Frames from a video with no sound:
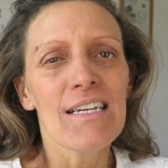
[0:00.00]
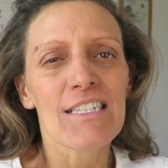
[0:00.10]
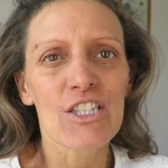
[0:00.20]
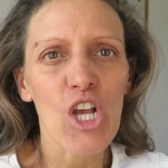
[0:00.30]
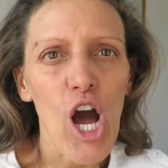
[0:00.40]

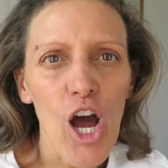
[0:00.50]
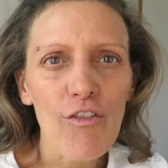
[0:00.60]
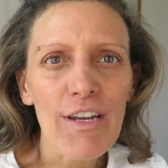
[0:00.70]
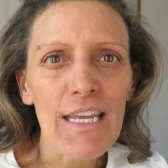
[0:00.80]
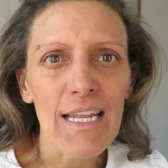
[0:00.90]

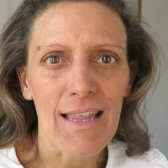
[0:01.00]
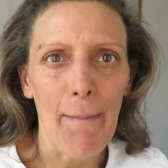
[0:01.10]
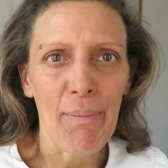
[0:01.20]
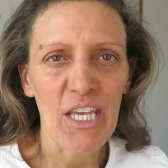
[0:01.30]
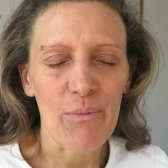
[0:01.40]
scarring,
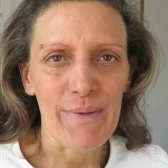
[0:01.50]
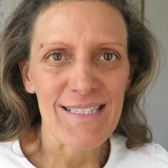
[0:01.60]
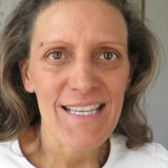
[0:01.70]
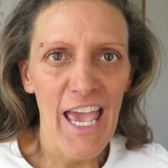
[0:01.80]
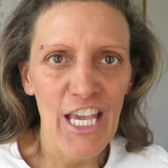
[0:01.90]
that
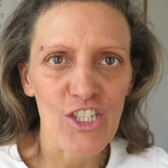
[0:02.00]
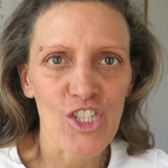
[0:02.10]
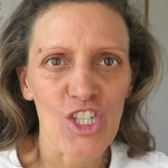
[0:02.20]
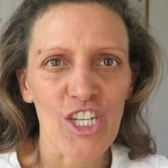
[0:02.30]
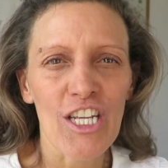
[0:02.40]

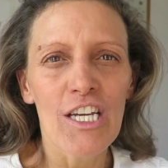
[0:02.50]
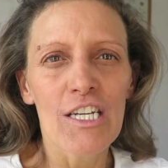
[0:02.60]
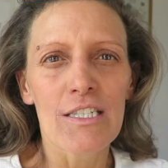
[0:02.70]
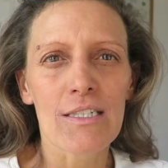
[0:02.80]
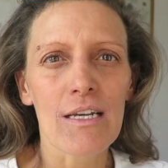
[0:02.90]
pigmentation,
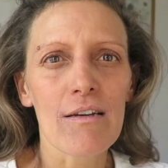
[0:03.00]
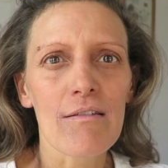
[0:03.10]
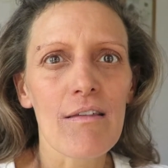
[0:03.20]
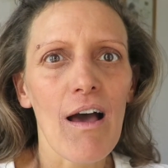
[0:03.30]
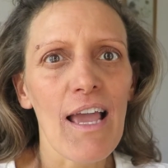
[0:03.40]
so
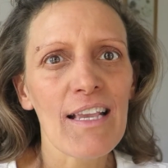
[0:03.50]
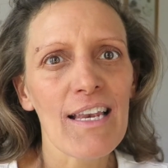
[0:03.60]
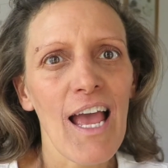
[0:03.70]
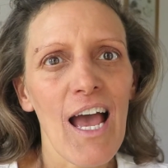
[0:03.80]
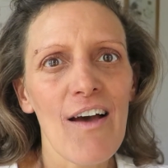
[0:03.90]
that I
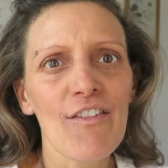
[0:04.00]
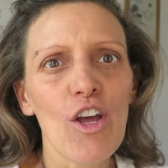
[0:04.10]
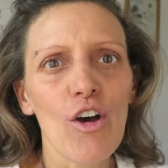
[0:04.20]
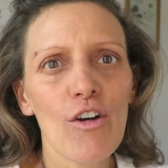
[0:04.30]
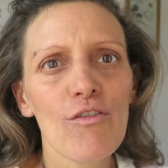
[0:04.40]
can have
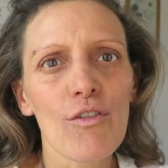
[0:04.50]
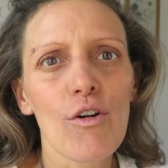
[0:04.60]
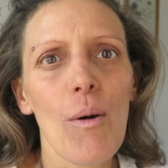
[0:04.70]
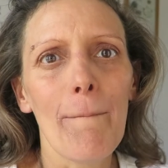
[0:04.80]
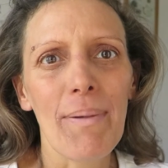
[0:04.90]
an
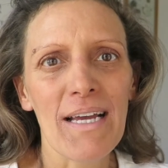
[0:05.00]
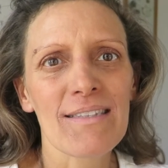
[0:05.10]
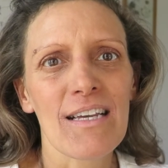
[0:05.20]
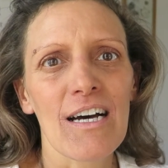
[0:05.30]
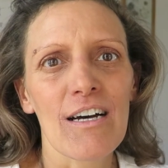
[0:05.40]
overall
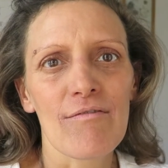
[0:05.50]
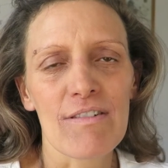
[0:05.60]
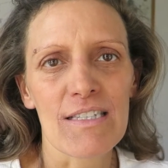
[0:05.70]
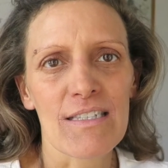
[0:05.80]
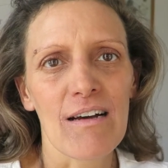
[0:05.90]
better
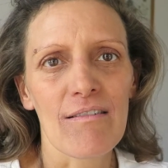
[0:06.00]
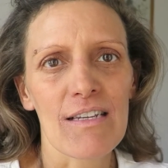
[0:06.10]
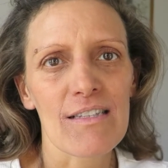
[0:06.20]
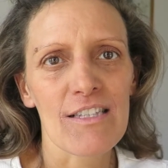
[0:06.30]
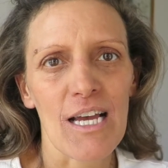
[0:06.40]

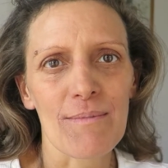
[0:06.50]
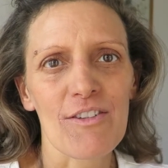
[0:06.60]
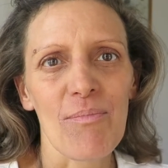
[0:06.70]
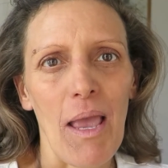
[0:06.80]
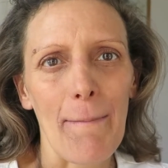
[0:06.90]
result in terms
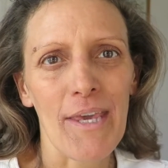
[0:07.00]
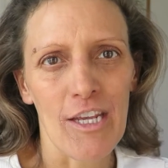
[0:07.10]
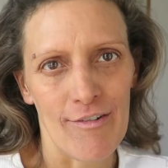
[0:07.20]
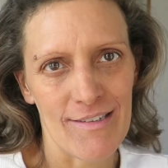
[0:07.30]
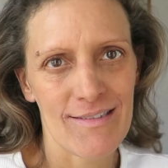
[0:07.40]
of my
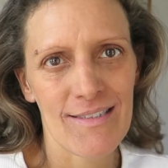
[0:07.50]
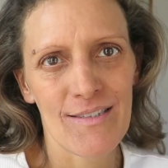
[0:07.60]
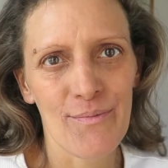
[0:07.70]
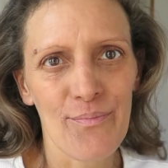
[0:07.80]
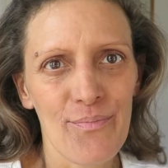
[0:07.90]

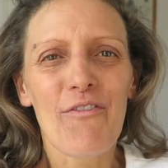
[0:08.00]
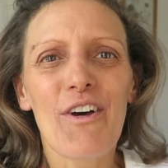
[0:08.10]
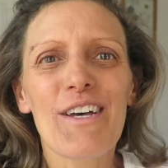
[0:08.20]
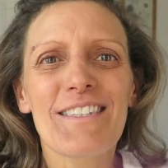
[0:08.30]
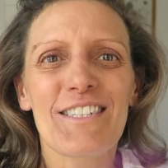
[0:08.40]
appearance.
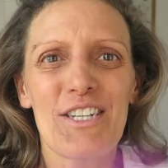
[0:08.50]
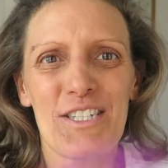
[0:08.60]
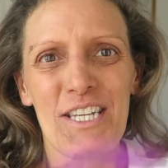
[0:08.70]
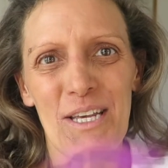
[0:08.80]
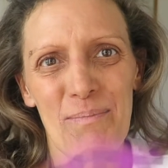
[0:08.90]
First
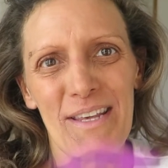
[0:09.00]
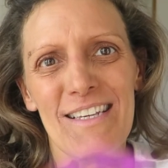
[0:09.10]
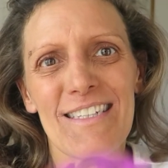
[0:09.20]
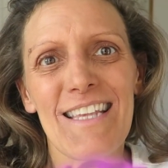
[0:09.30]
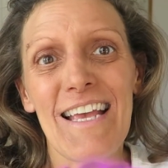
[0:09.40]
tip
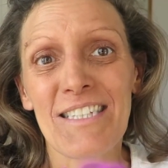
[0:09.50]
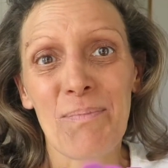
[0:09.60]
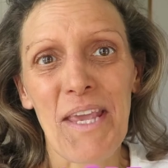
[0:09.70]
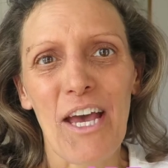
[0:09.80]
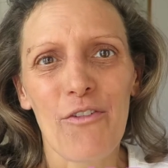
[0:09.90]
is
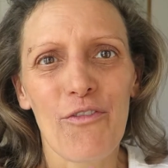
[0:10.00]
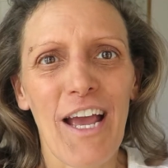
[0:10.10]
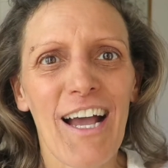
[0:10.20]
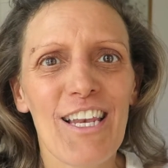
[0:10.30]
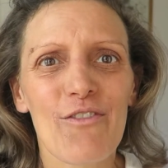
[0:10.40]
SPF.
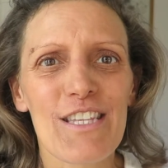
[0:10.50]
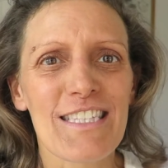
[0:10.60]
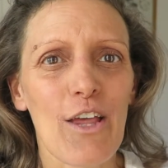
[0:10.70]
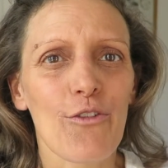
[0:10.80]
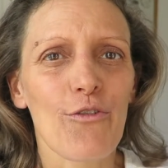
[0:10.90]
Now, I live in the
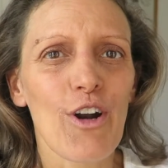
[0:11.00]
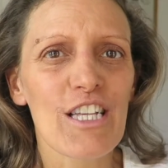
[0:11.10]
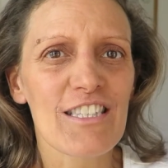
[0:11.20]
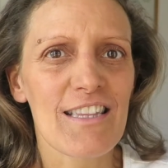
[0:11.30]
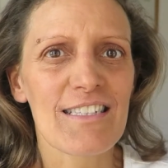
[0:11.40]
south of
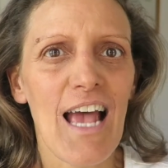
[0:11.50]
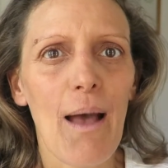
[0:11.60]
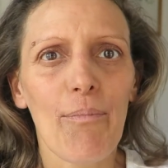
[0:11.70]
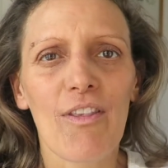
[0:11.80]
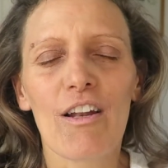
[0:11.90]
France, so there's
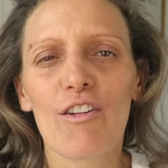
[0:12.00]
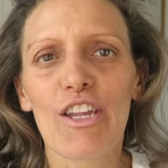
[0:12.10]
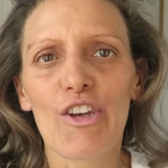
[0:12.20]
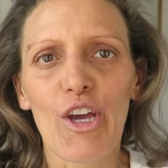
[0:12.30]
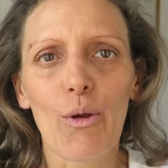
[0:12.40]

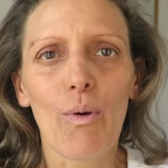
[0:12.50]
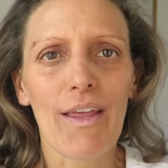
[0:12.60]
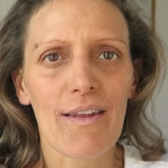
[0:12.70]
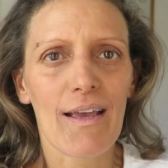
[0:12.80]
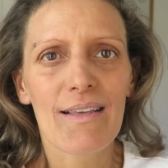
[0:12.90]
absolutely no
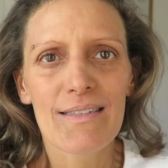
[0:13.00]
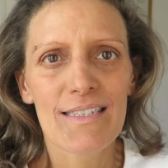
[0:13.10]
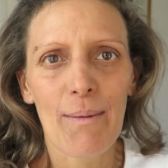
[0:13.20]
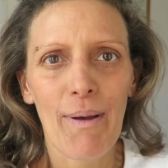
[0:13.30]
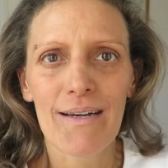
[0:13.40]
way that I can
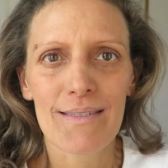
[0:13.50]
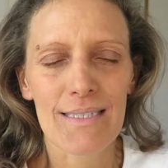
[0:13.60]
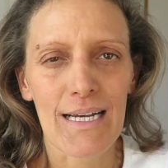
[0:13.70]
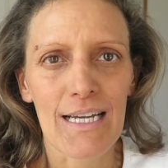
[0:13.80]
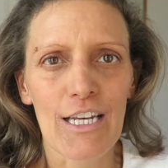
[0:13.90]
step
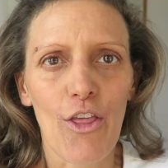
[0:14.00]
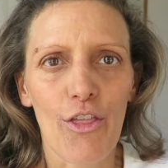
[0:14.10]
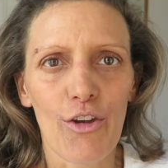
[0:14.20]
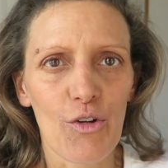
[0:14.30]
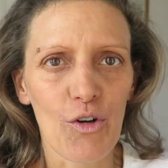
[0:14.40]
outside
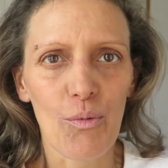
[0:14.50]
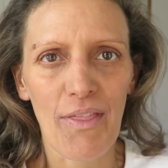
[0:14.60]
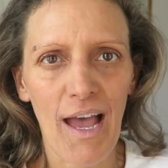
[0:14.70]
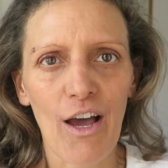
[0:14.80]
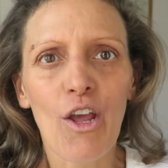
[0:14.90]
the door
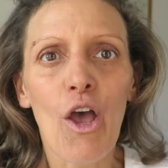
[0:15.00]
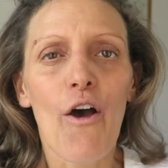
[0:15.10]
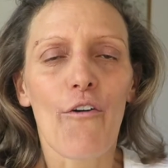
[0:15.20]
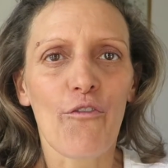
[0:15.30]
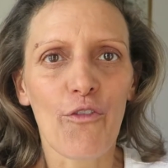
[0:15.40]
without
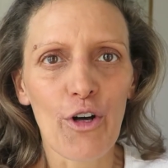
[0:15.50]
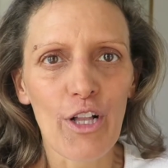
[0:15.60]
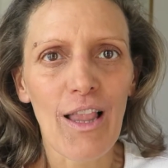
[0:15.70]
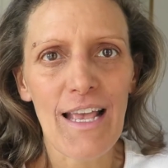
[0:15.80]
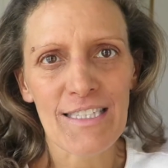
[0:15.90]

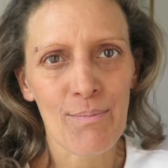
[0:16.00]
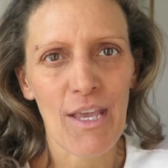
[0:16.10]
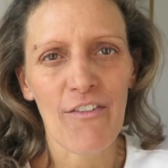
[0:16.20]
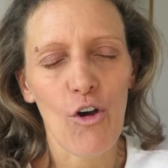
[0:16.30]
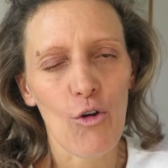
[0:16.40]
full
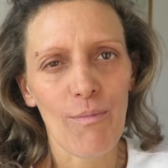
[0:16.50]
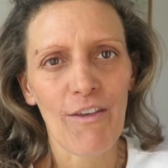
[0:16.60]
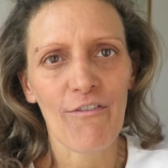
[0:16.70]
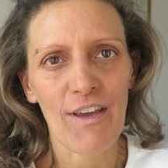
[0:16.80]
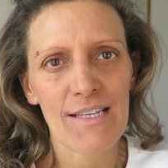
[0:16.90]
SPF on
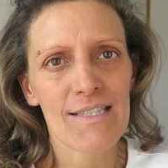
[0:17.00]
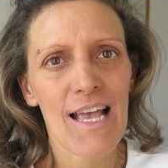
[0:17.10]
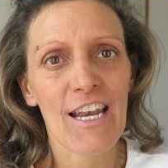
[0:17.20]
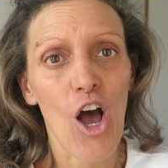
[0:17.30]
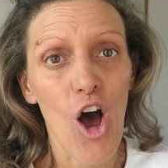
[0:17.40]
my face
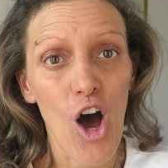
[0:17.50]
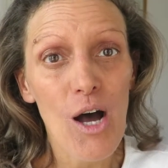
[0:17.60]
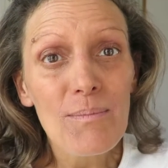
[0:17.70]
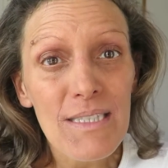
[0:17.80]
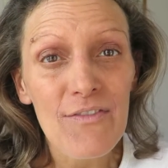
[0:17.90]
and
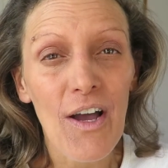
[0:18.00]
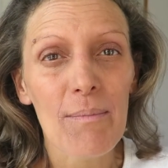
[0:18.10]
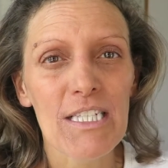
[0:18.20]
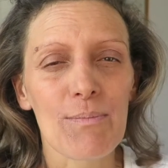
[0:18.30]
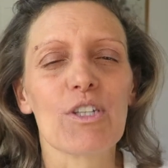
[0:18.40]
arms if
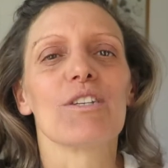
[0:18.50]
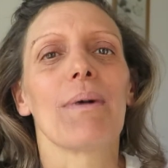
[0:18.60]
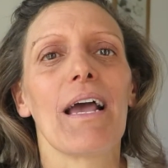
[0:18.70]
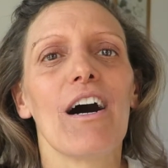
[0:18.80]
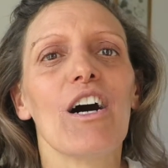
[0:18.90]
I'm exposing
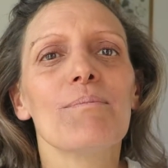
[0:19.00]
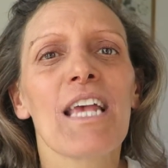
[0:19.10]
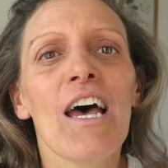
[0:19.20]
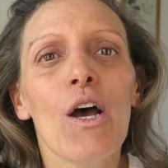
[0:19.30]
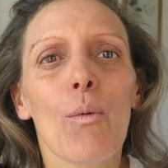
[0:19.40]
my arms.
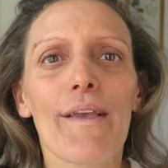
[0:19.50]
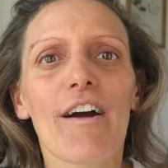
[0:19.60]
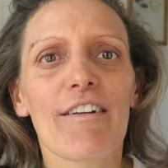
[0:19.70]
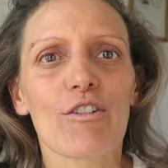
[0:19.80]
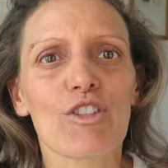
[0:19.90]
We
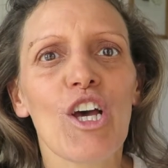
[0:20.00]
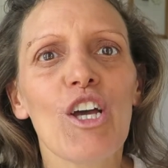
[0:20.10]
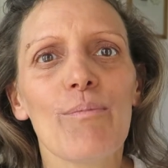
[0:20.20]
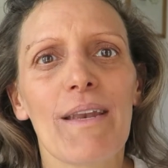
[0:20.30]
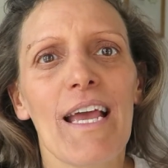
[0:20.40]
are in
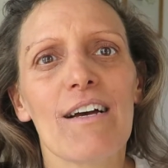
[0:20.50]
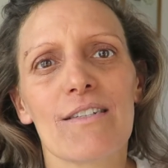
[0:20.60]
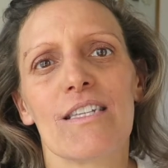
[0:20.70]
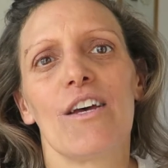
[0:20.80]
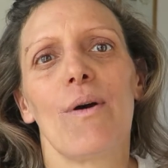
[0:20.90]
October now,
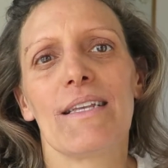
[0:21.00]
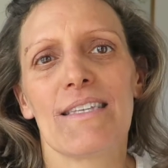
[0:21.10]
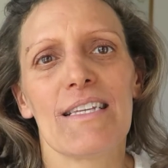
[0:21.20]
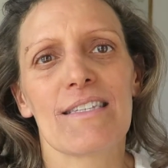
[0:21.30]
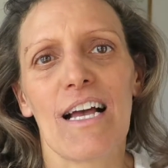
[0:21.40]
so I
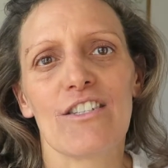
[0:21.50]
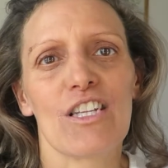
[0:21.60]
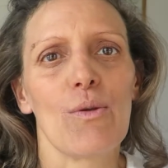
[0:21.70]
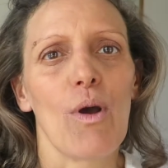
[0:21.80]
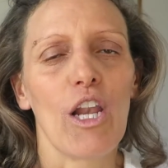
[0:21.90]
tend to
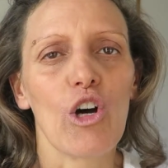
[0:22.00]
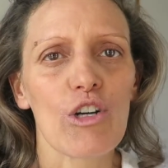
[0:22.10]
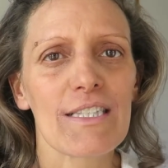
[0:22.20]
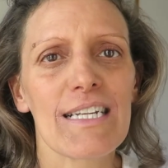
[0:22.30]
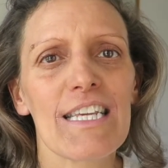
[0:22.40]
actually wear
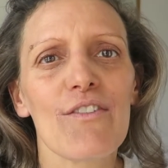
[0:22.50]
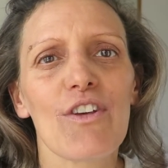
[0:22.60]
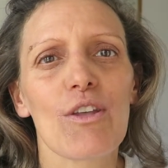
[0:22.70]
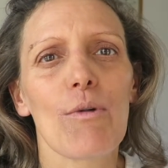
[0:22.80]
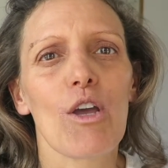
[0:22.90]
long sleeve
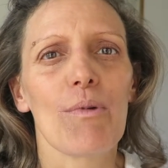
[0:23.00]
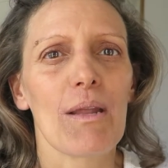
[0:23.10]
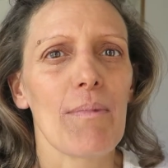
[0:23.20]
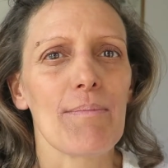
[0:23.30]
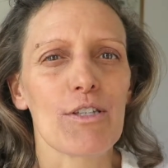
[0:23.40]
at the
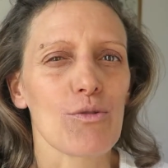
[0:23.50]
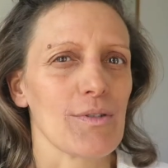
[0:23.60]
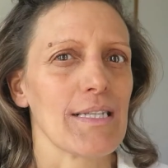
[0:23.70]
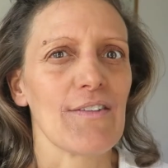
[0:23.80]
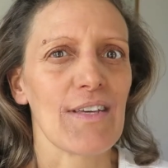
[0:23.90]
moment and maybe
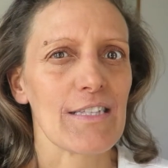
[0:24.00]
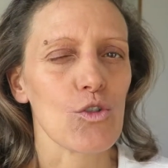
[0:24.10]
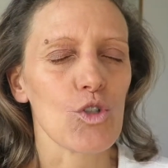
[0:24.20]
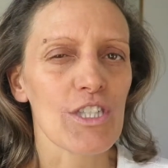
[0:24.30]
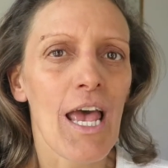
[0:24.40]
short sleeve
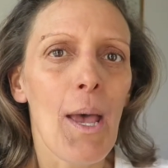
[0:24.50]
indoors,